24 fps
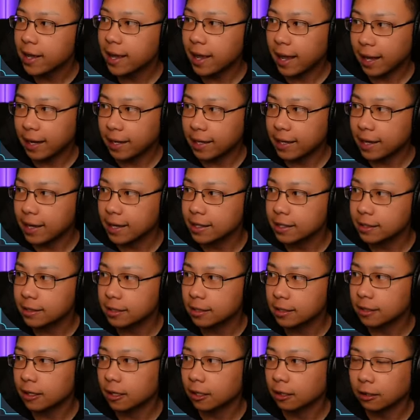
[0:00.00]
and he has
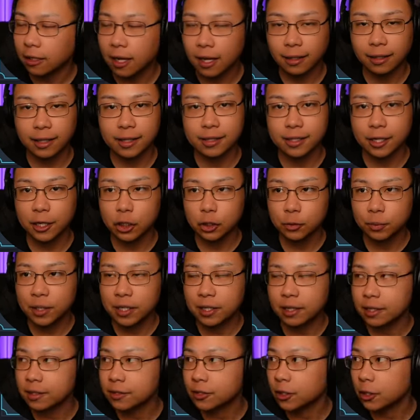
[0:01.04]
a lot less HP
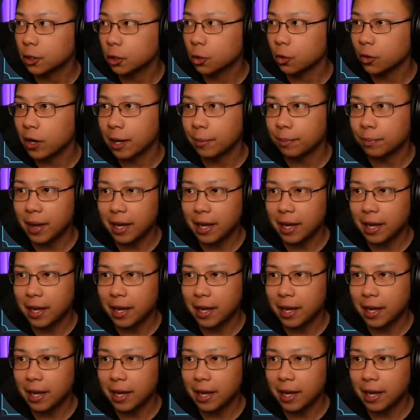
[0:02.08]
than Teodor.